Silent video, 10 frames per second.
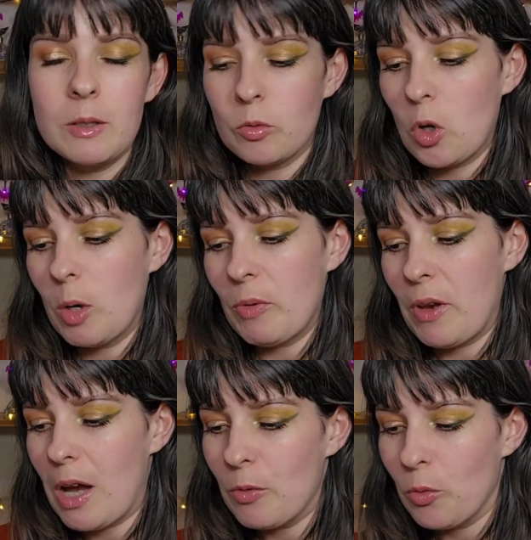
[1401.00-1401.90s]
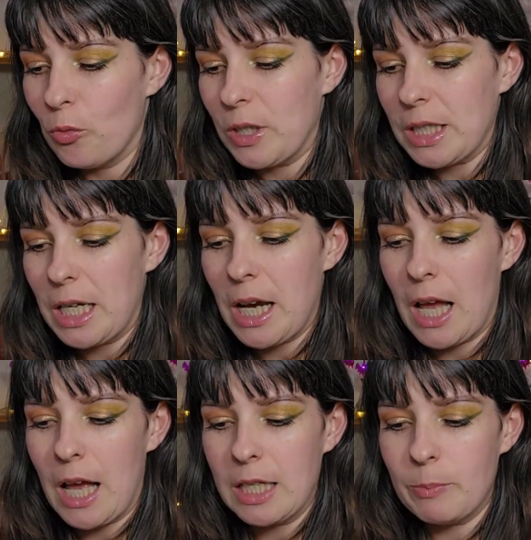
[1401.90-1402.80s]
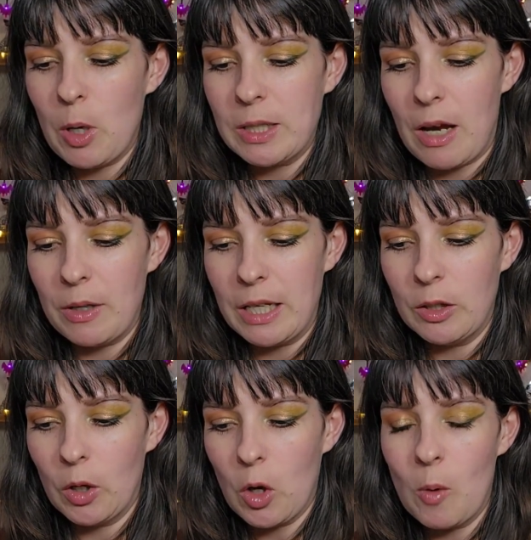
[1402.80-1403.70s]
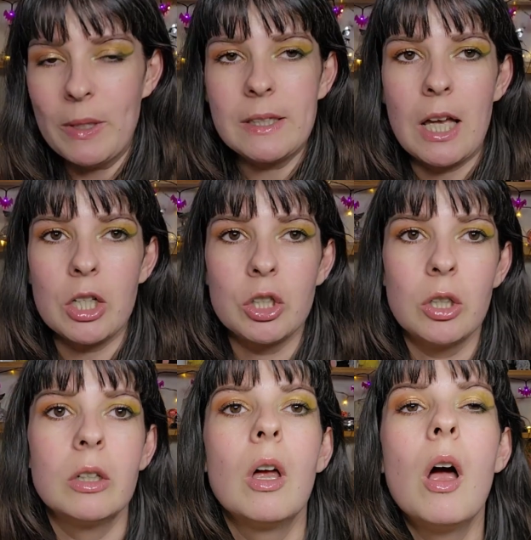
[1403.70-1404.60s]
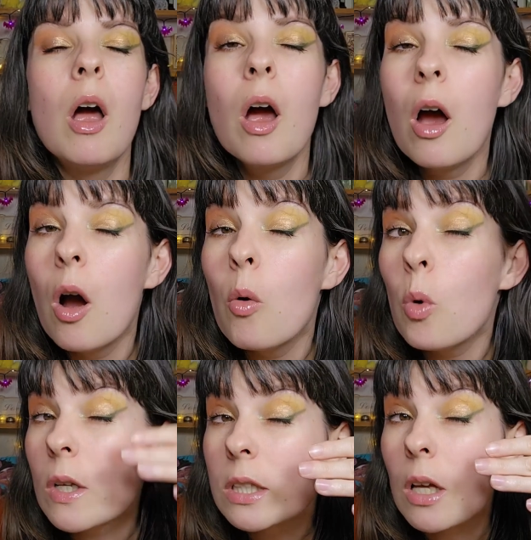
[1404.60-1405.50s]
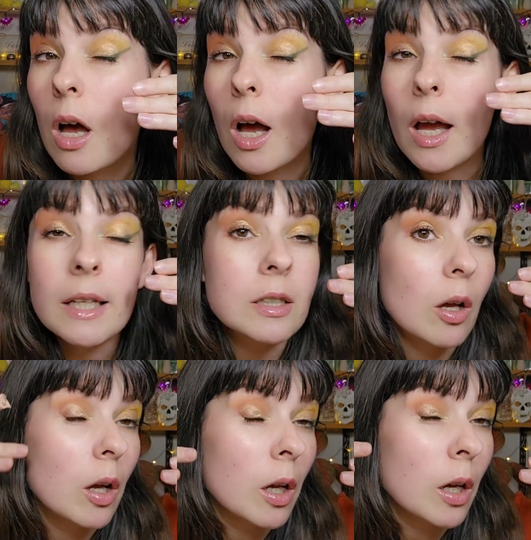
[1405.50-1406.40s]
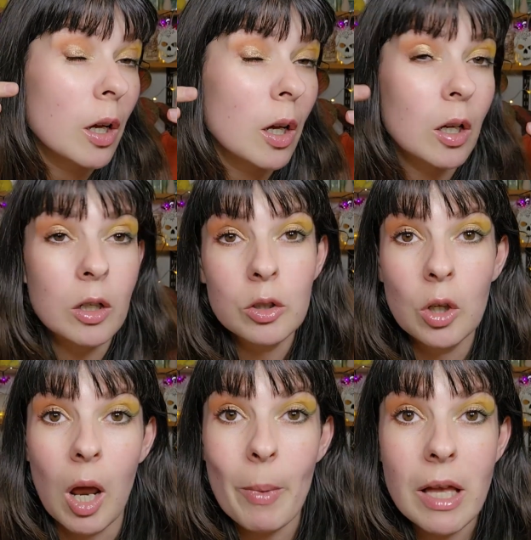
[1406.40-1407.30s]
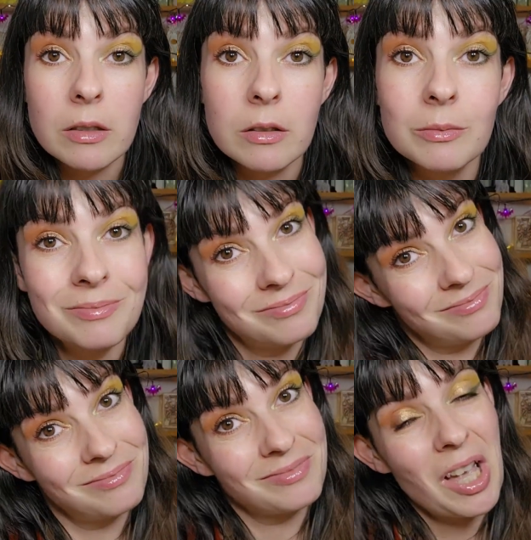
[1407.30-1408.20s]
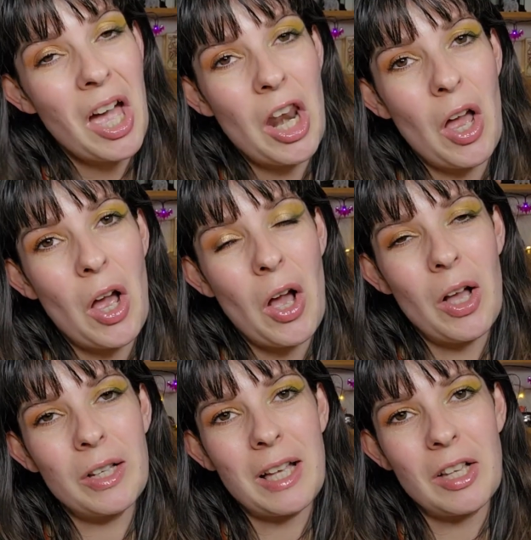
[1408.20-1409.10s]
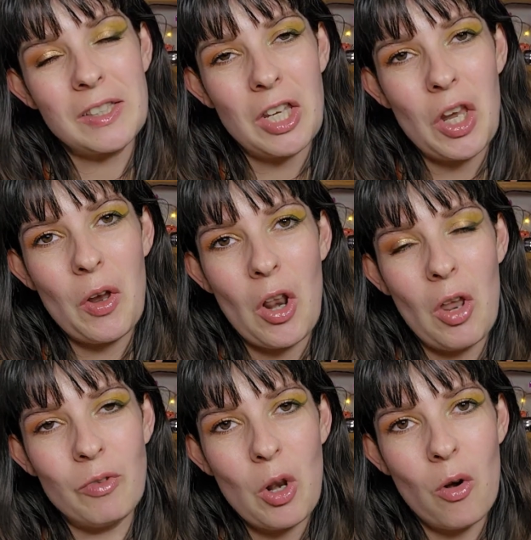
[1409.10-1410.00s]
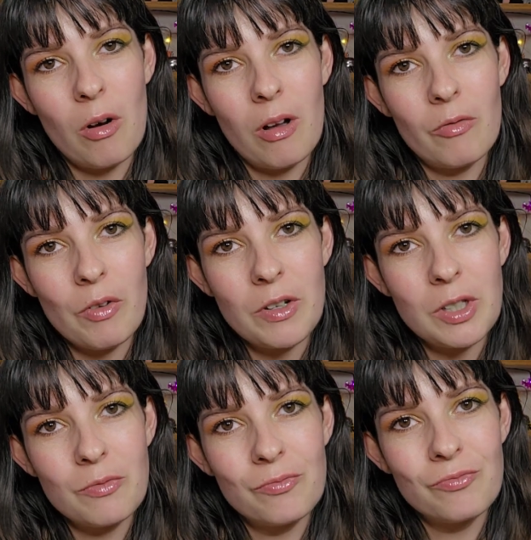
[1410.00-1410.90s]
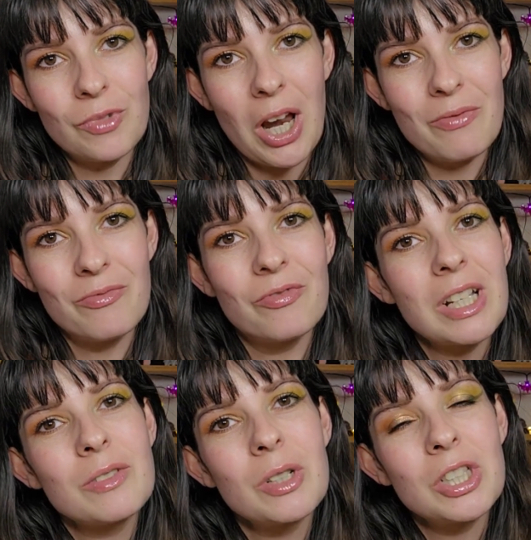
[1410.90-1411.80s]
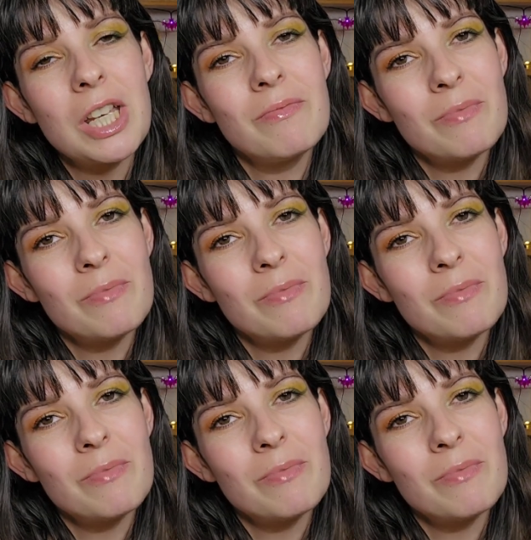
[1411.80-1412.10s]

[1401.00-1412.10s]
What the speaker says: subscribe if you haven't already, and put down in the comment section what side you like best, and I'll see lovely lot very, very soon. Okay, thanks for watching.